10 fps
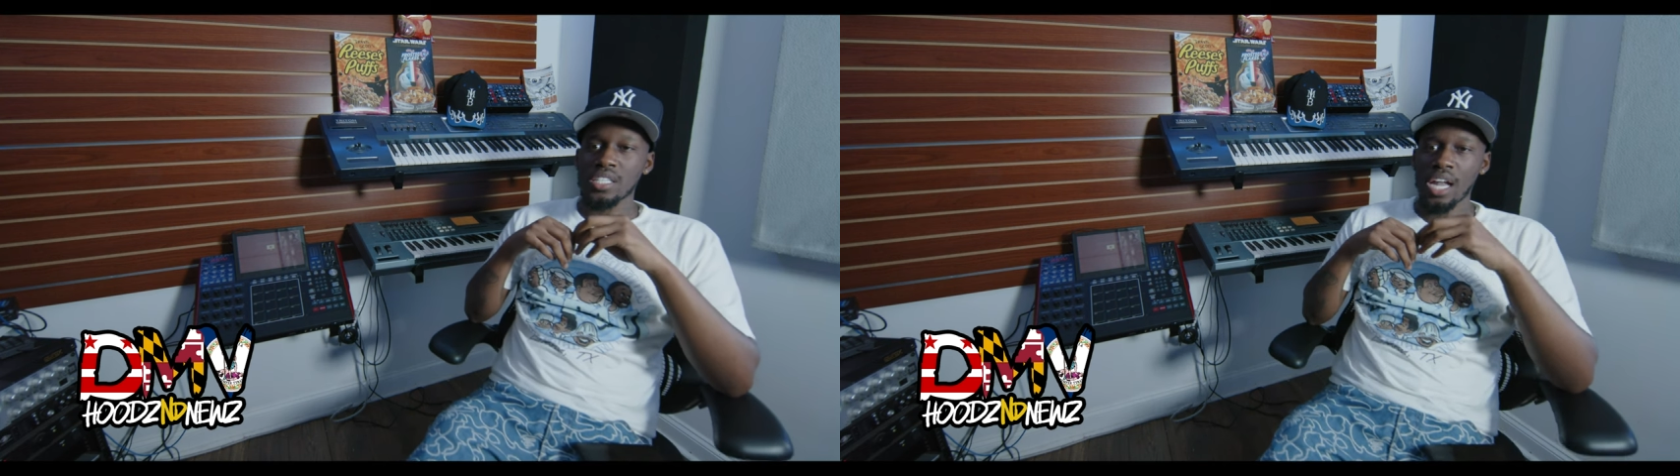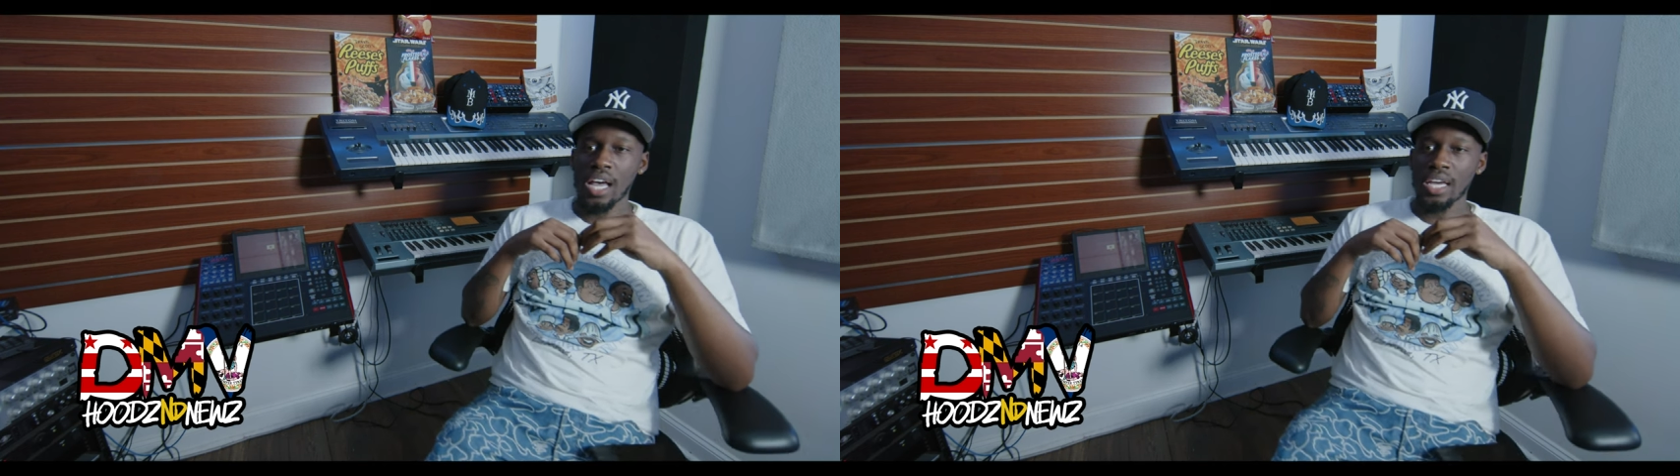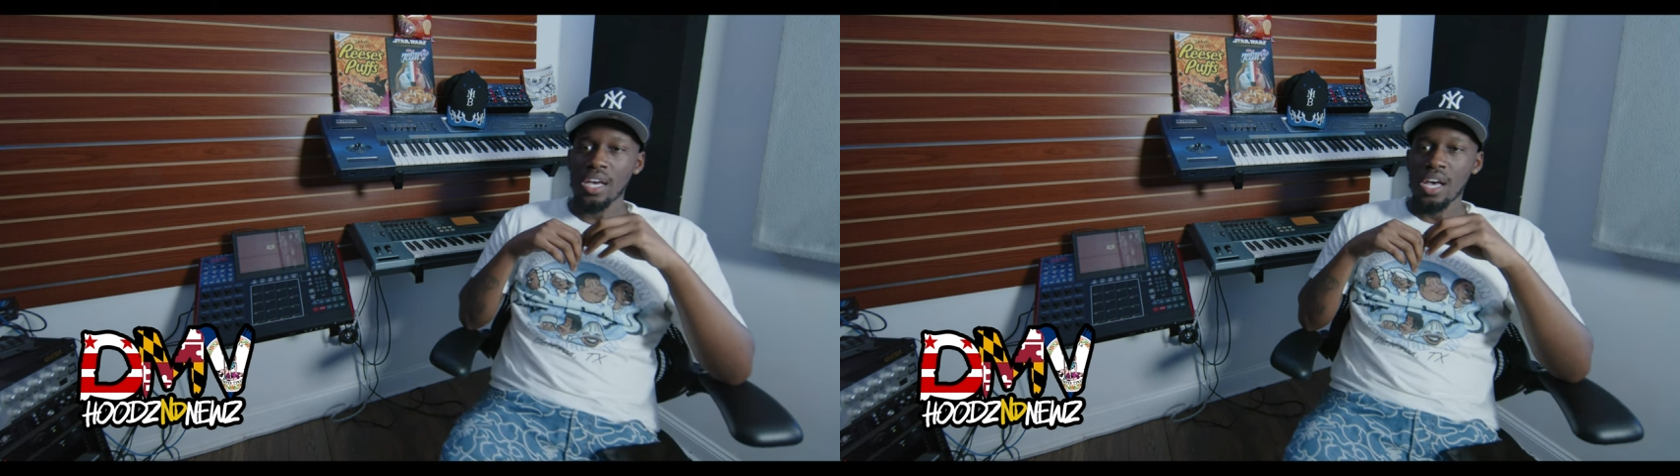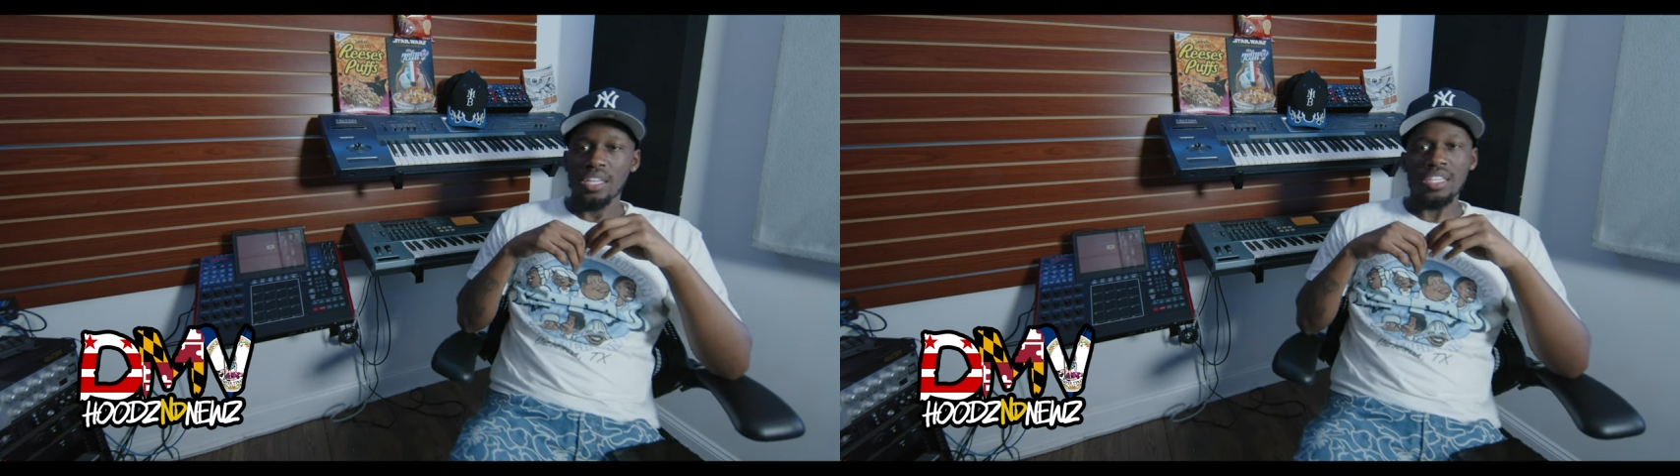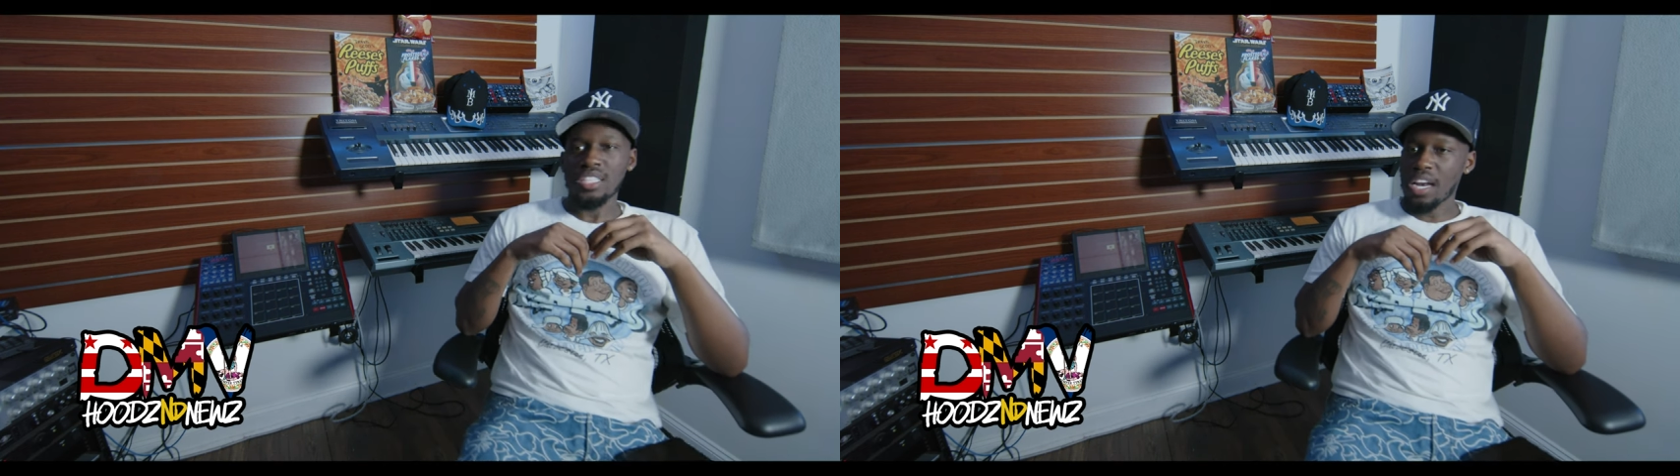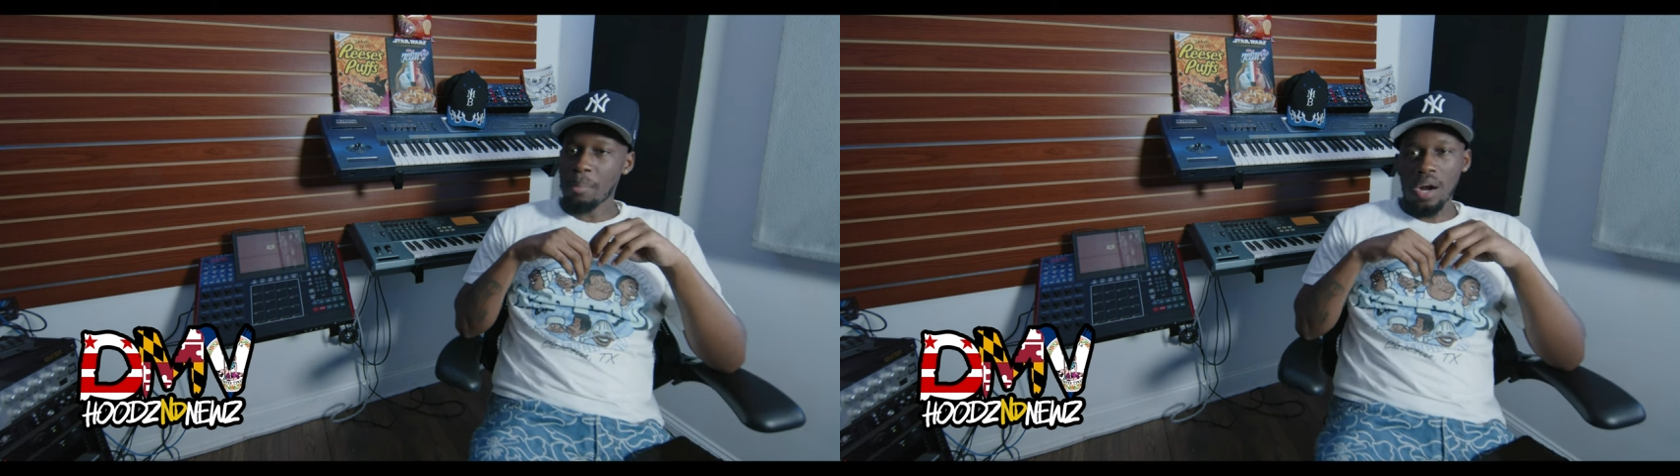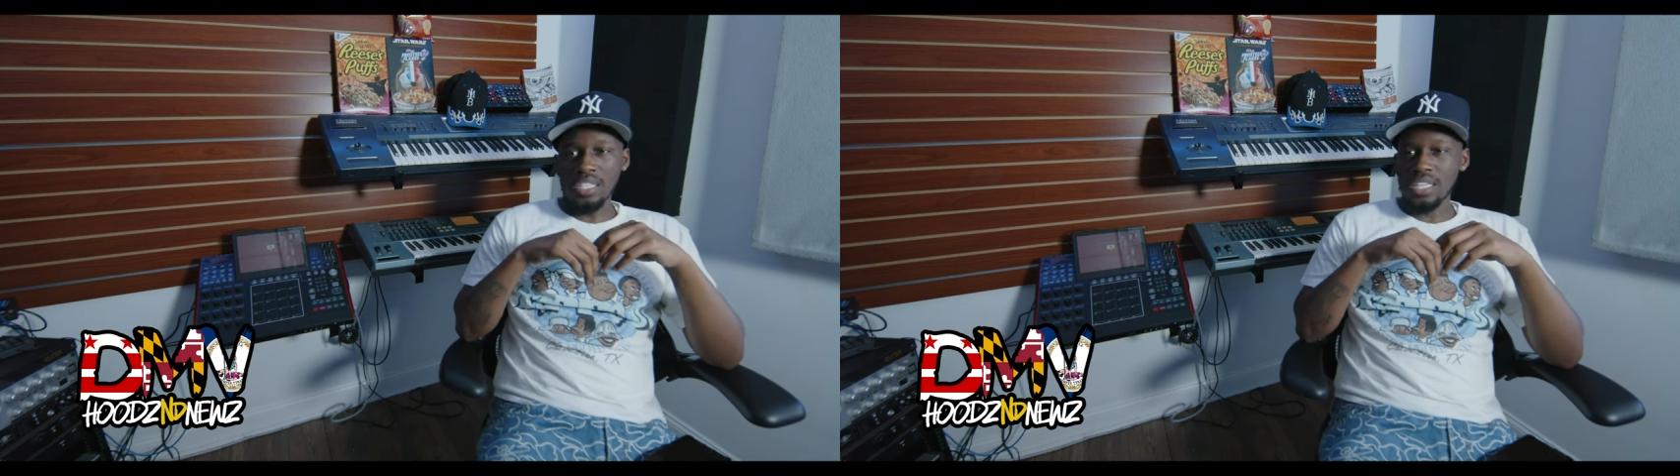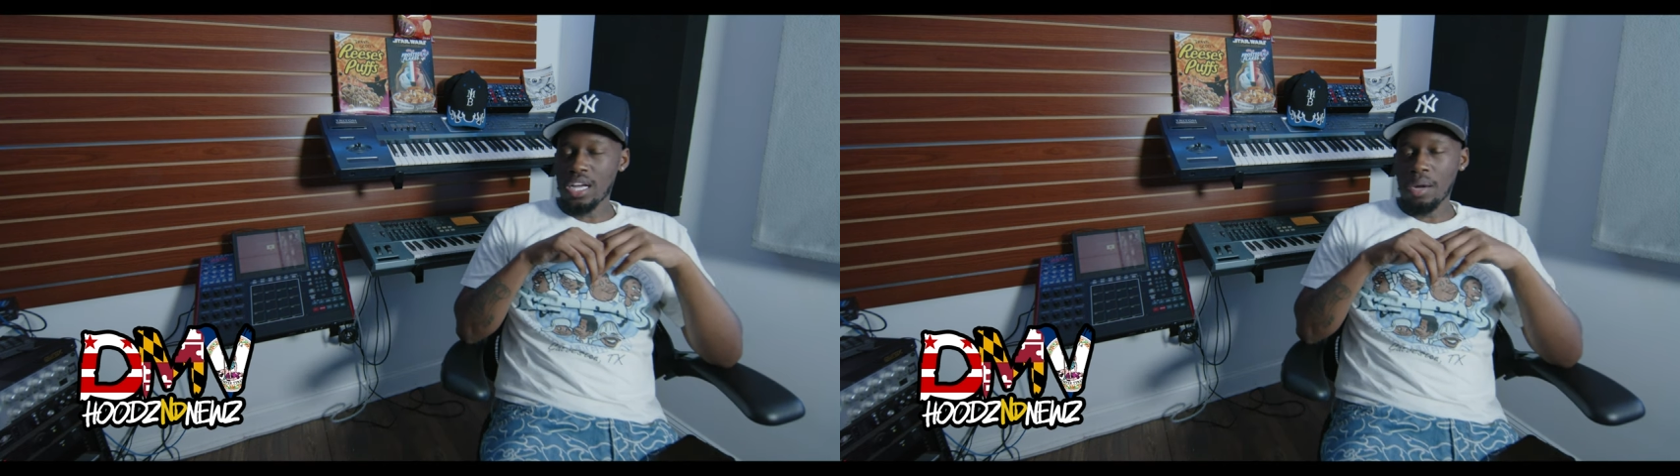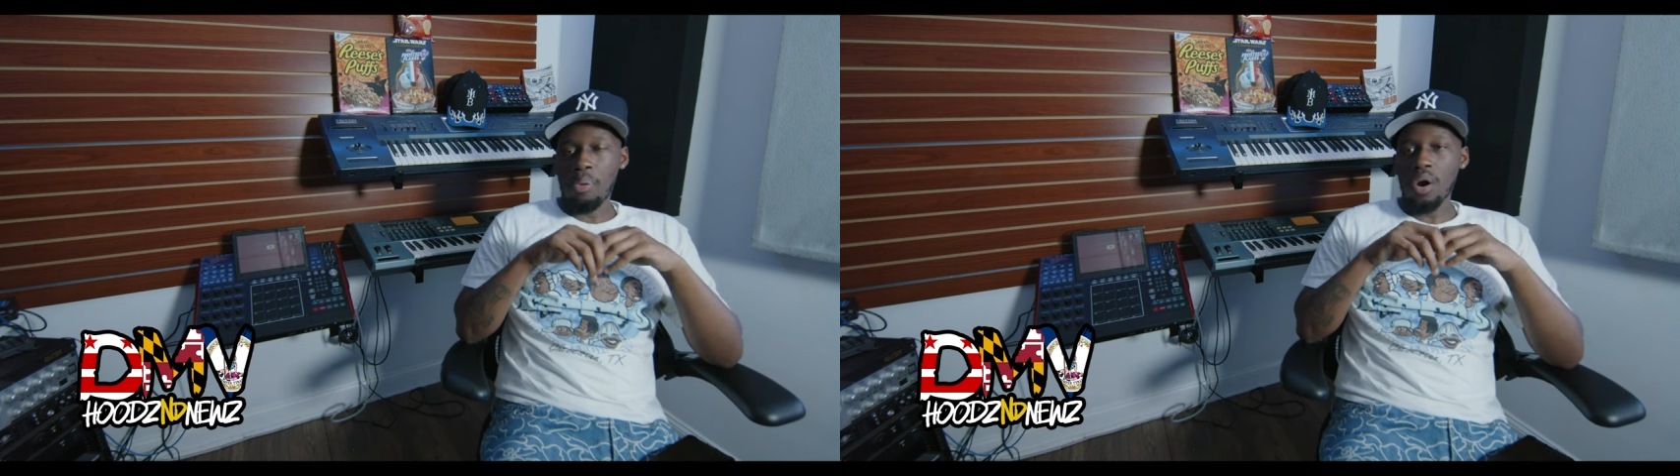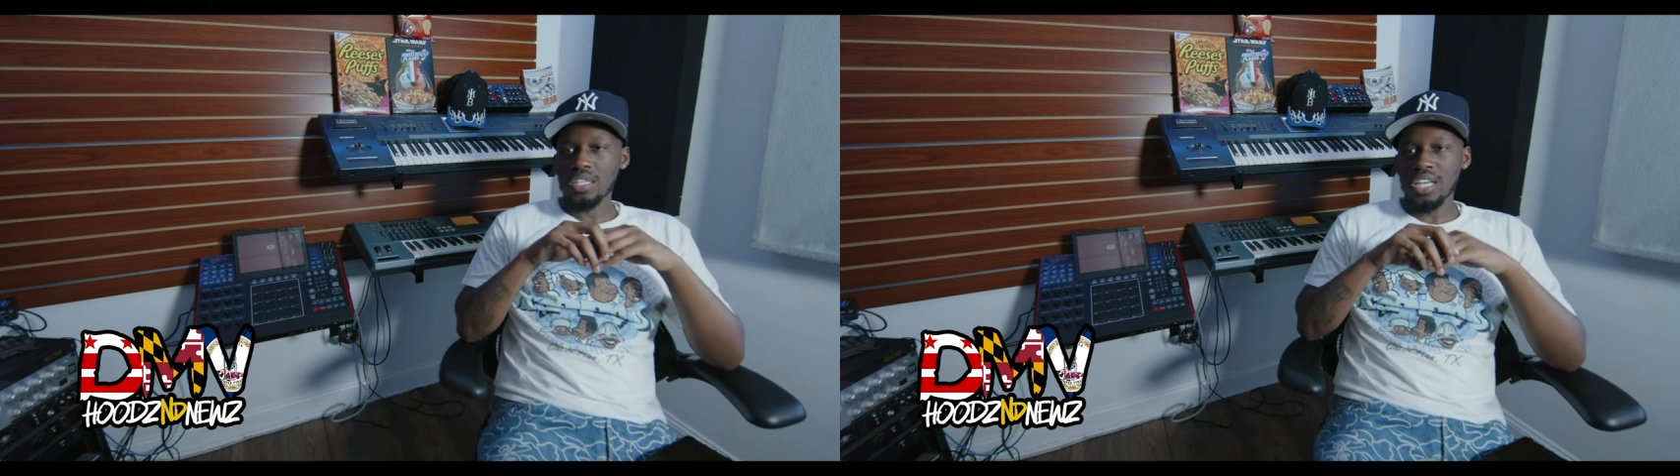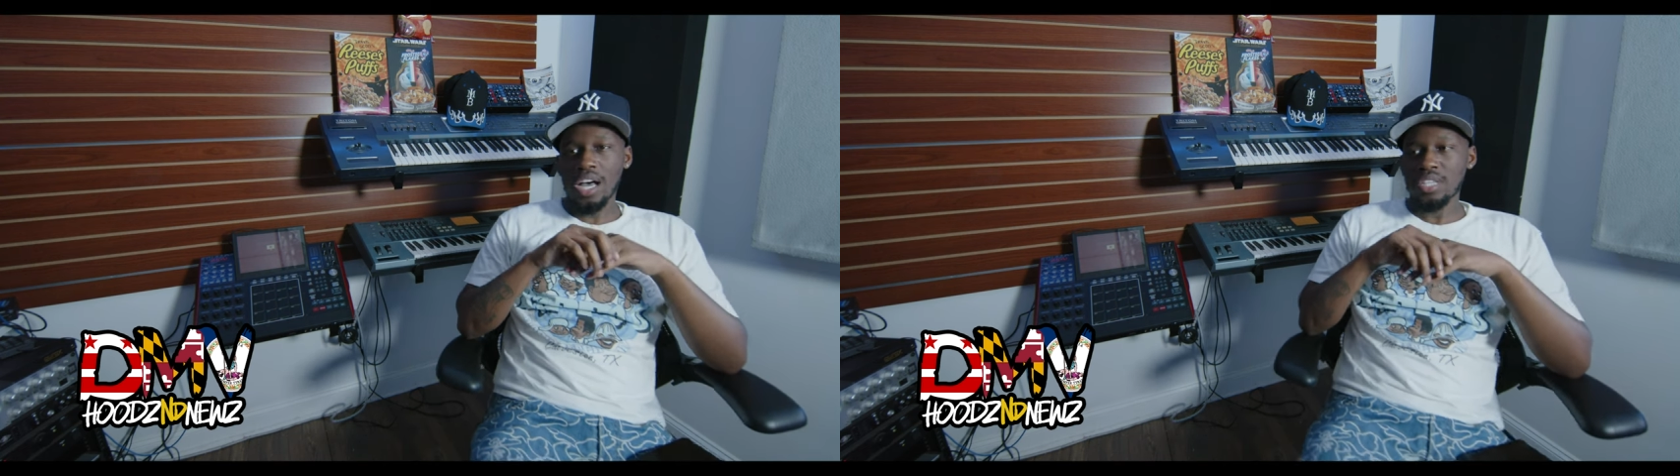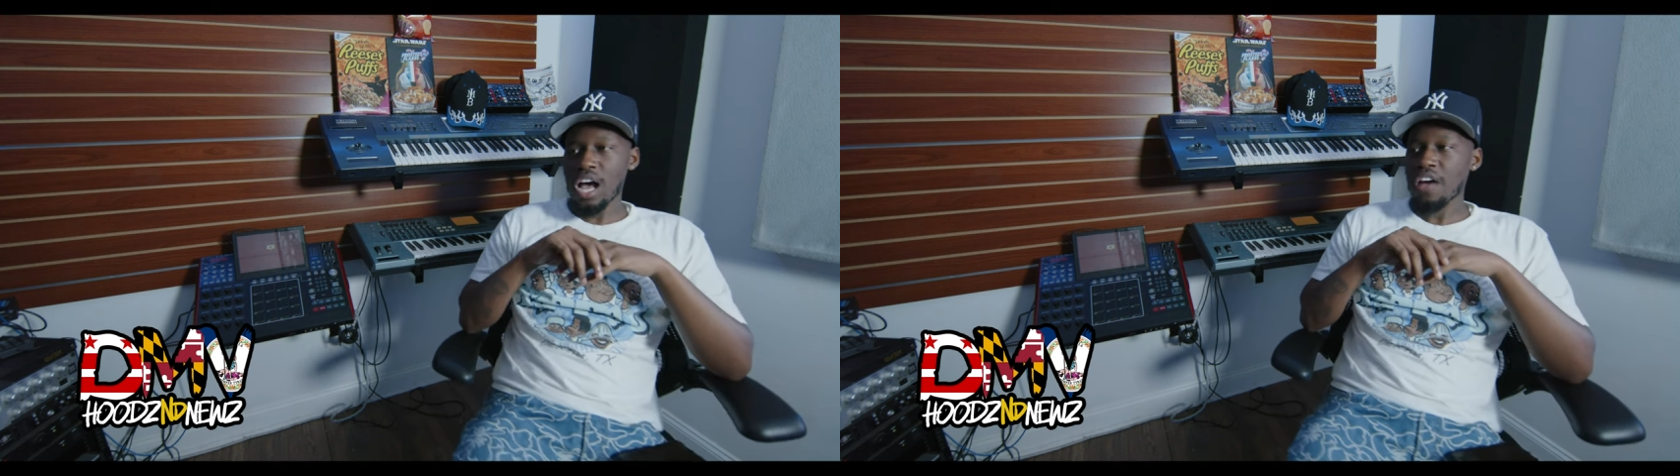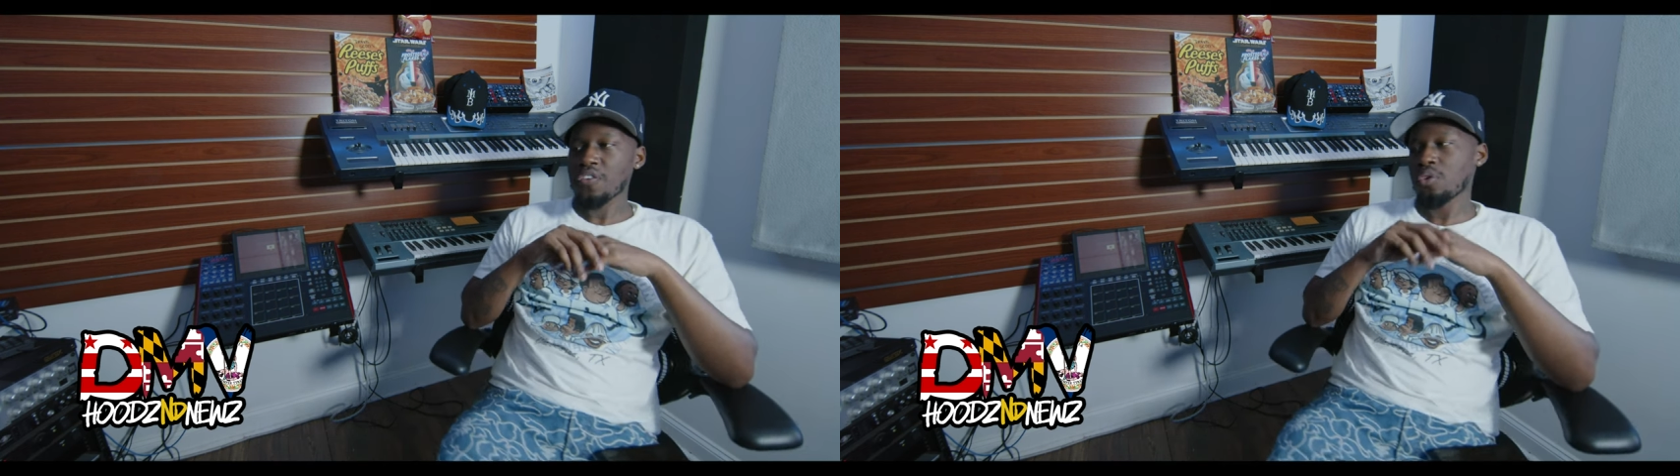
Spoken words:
Like, this ain't a part-time job for you.